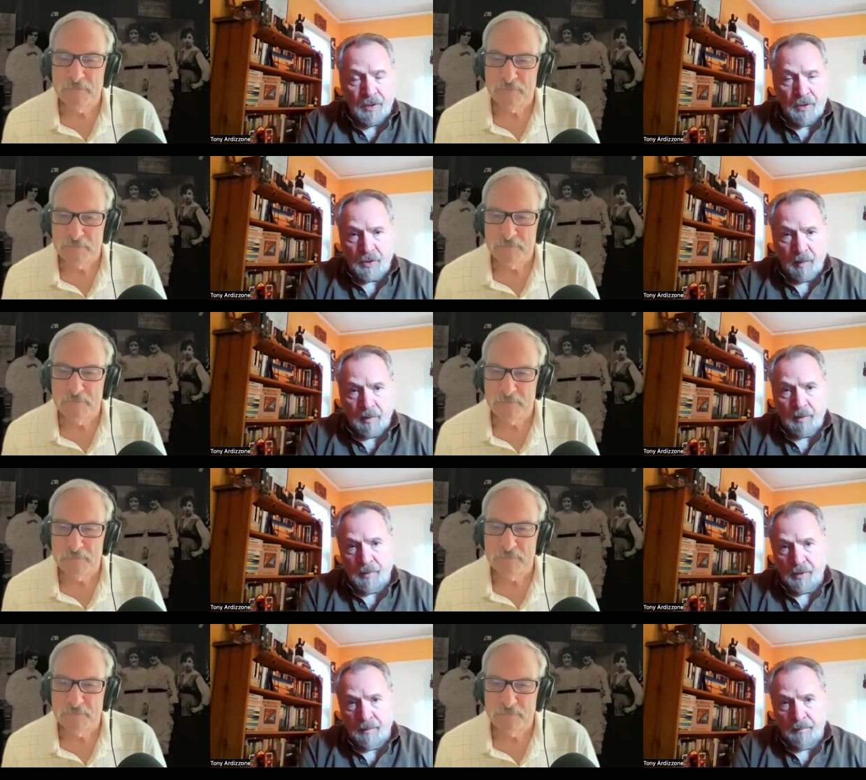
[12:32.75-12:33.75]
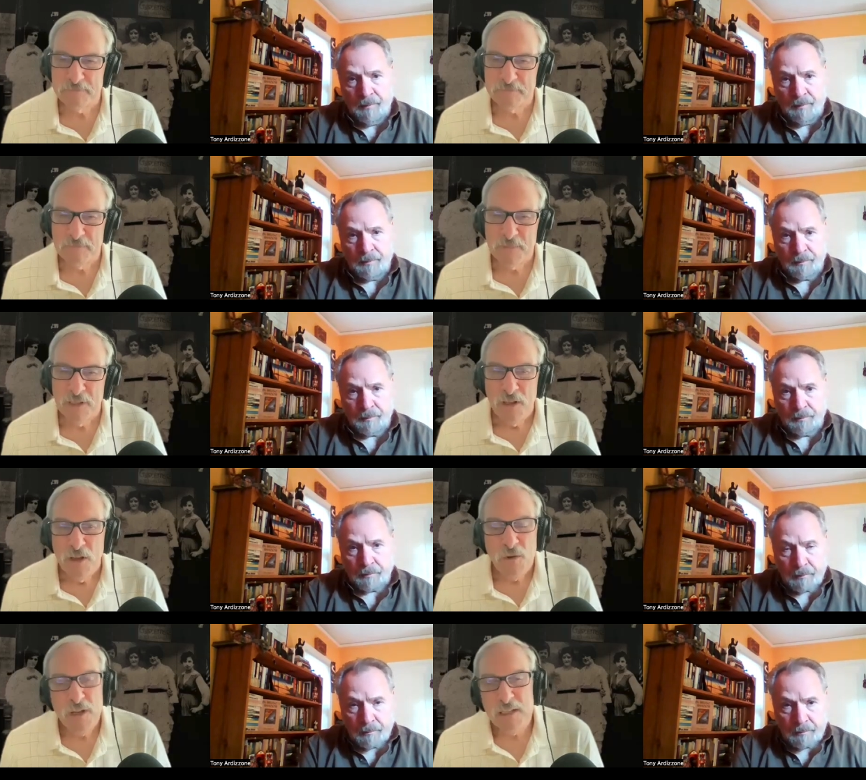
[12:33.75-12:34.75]
Speaker 1: the suburbs.
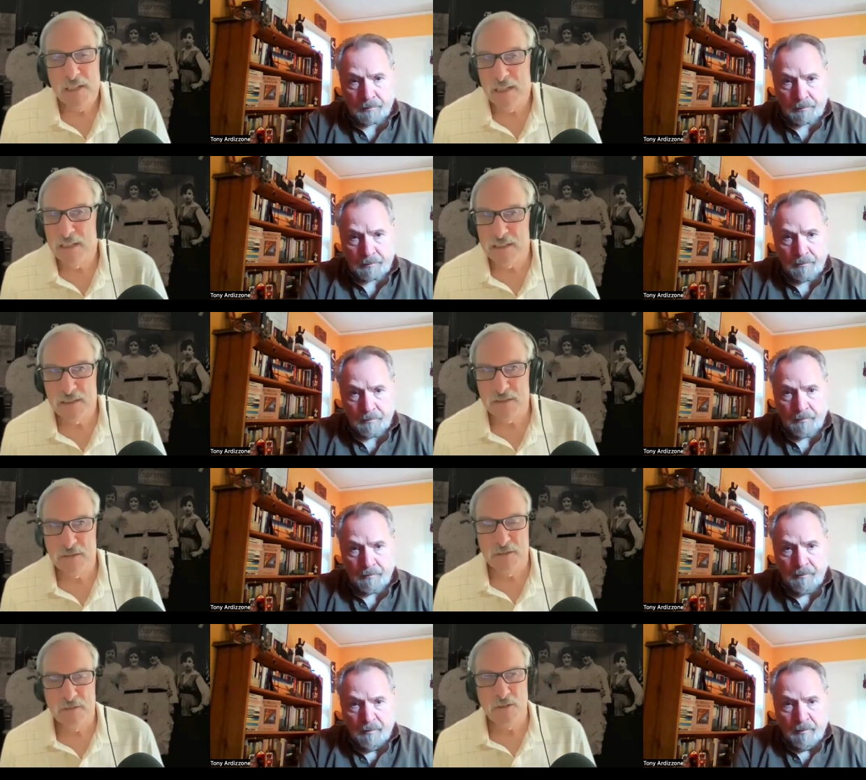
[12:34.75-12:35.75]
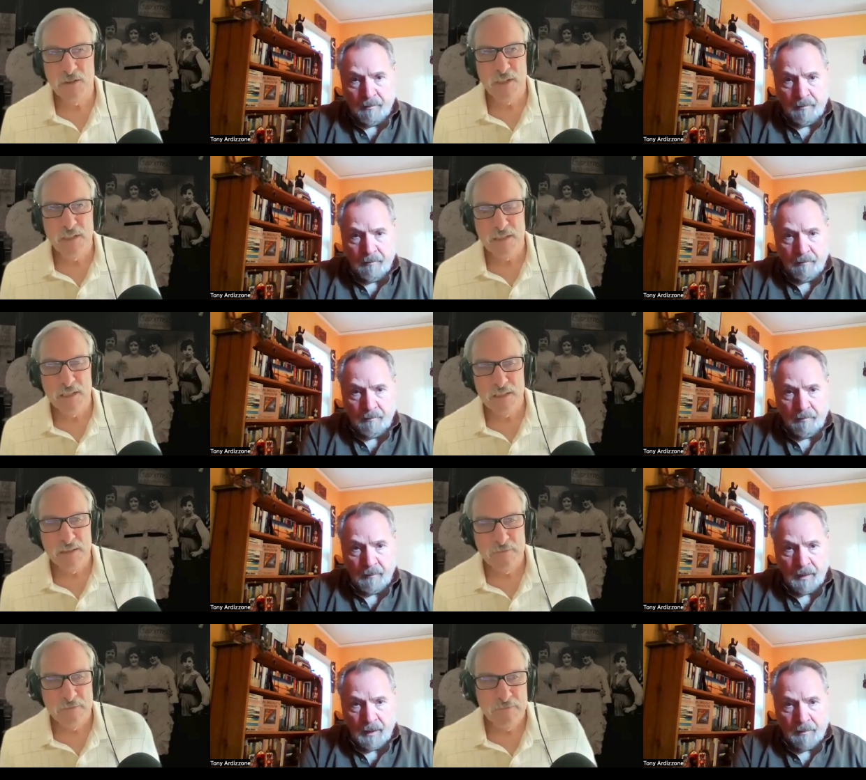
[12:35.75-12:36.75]
Speaker 2: Well, and that's you know that's not
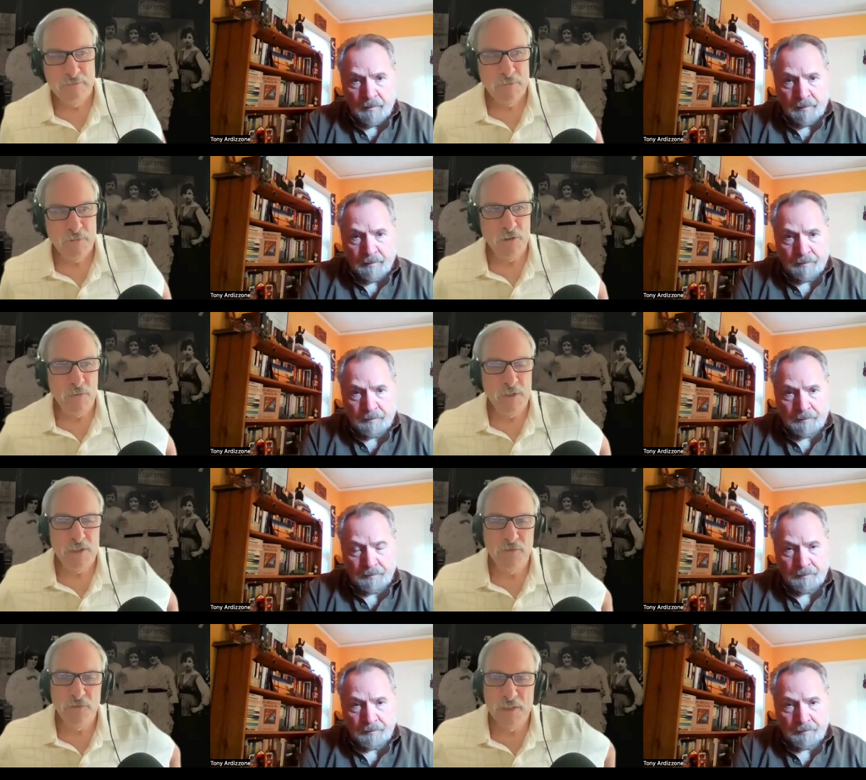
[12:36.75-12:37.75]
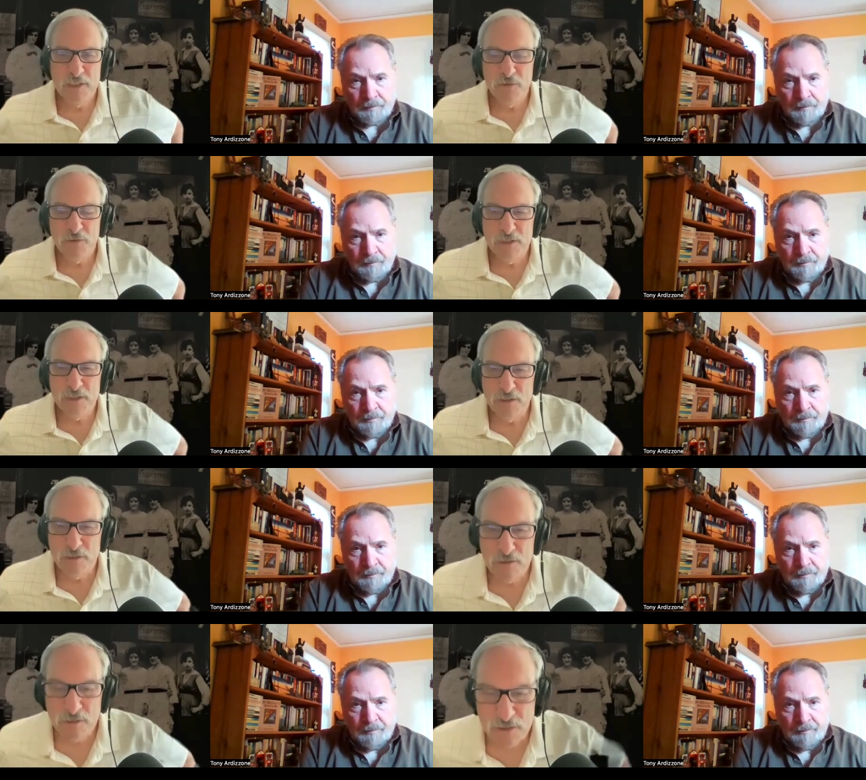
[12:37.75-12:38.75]
so much different than it was in
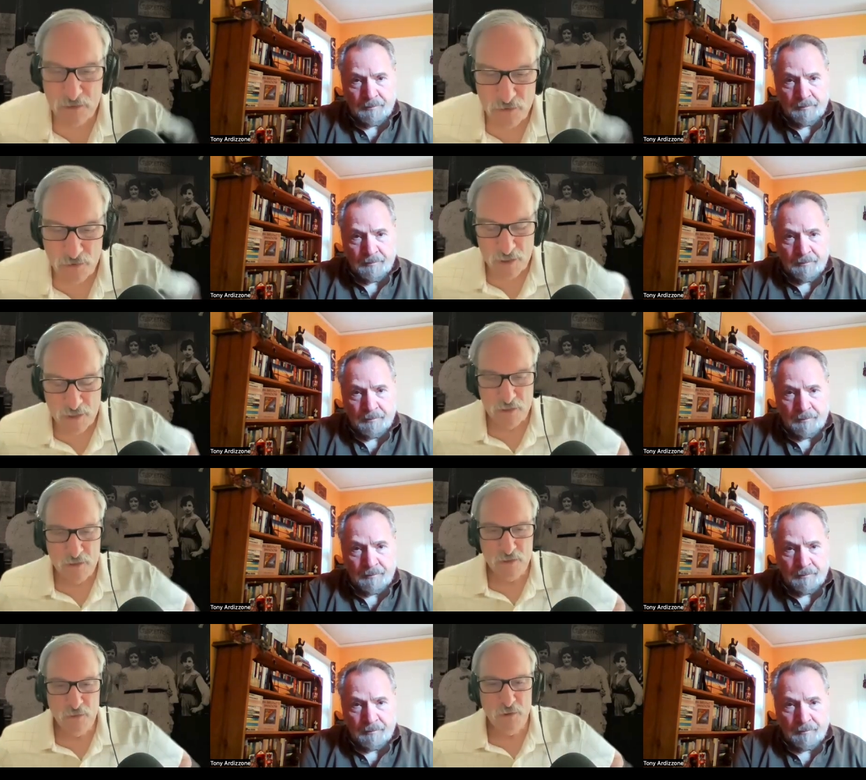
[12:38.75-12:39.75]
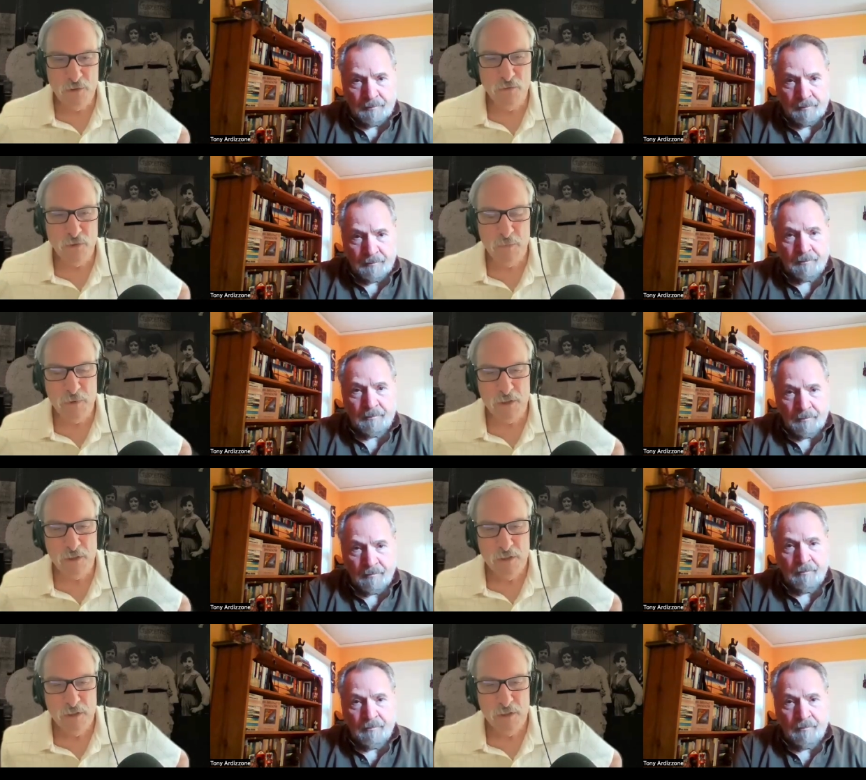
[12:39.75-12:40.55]
in New York. You know, we grew up in